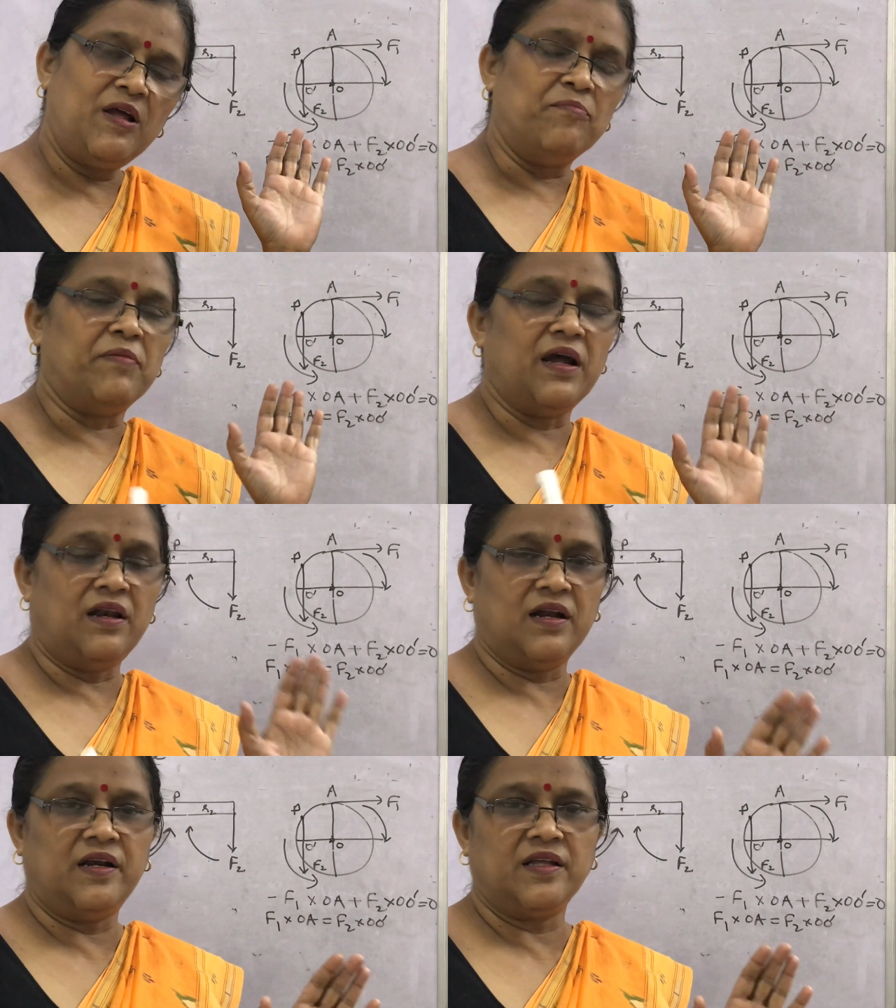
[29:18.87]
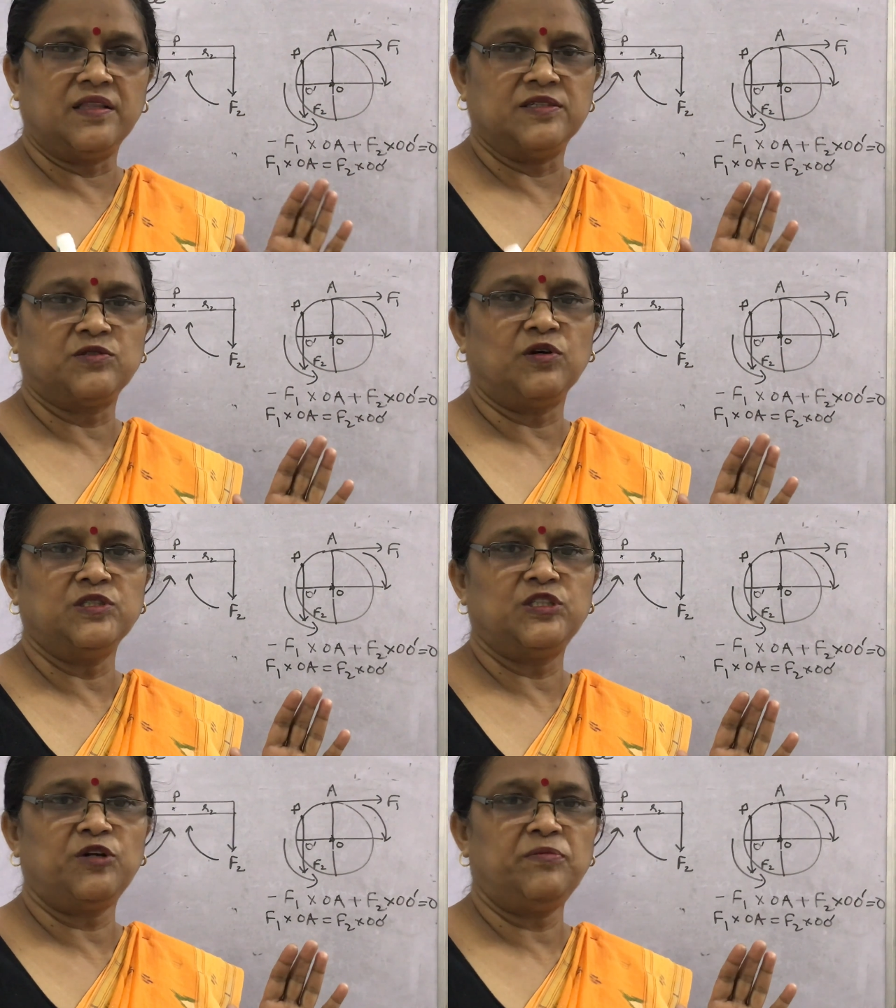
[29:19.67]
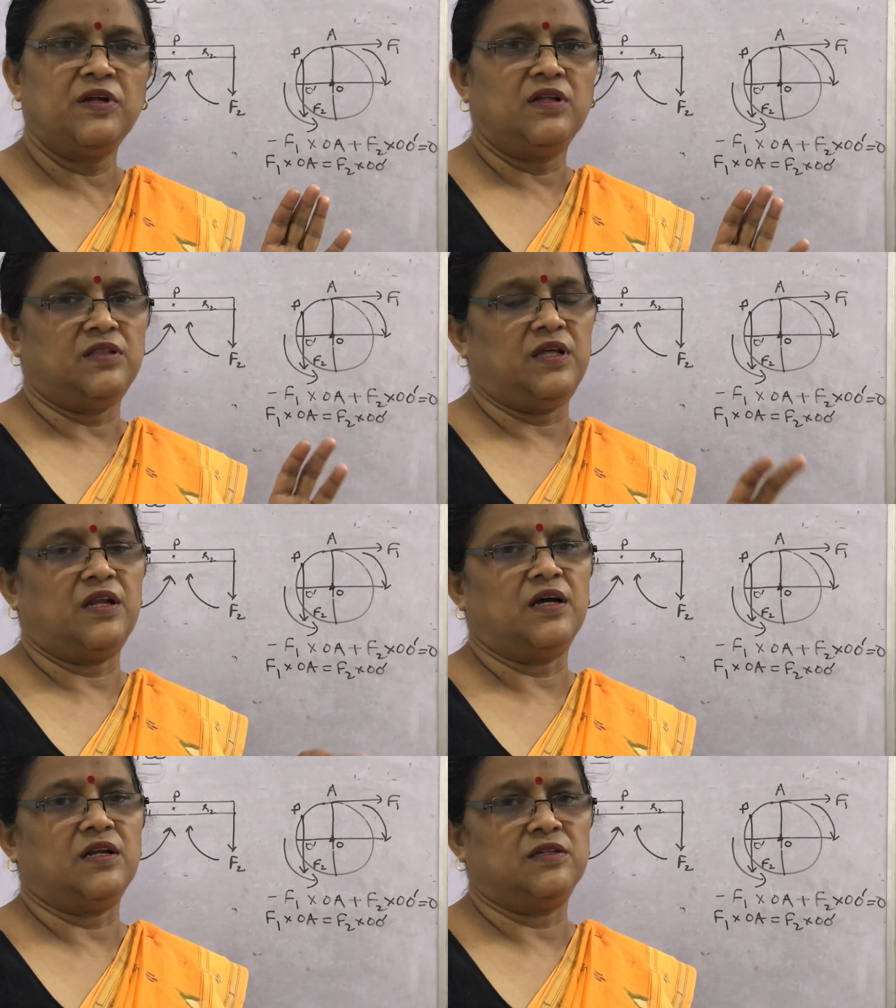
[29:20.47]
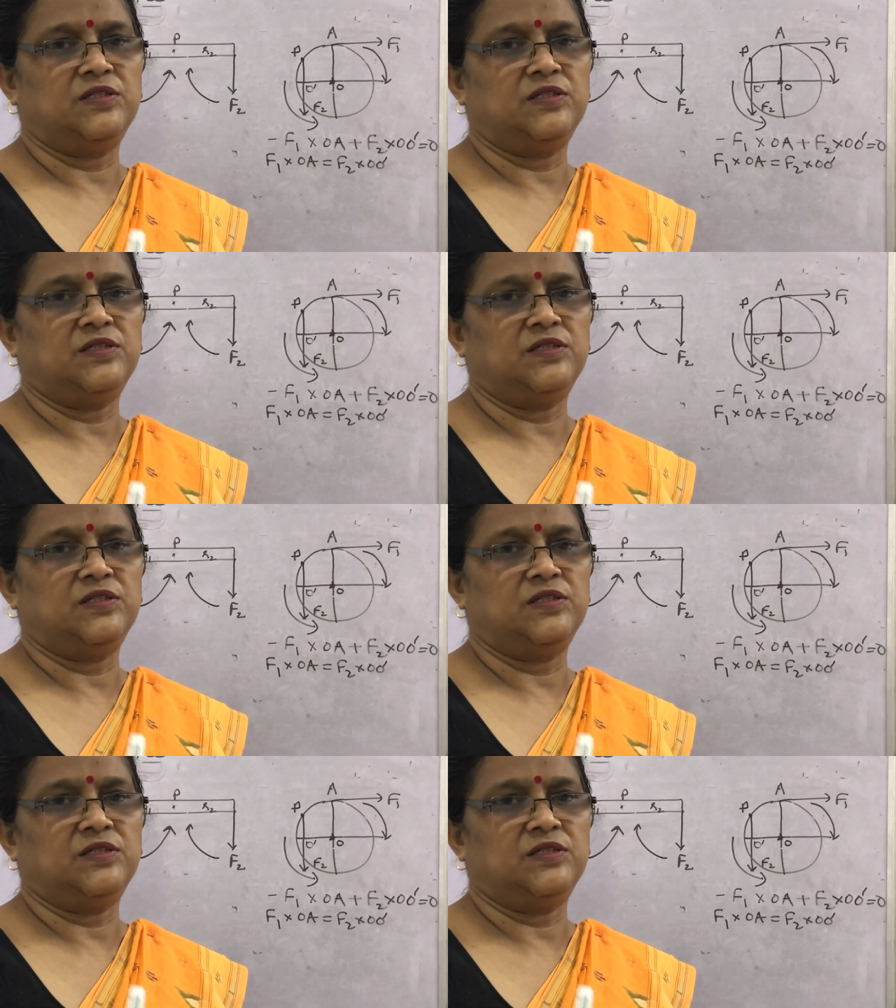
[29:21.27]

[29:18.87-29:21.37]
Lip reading: By learning this concept, there are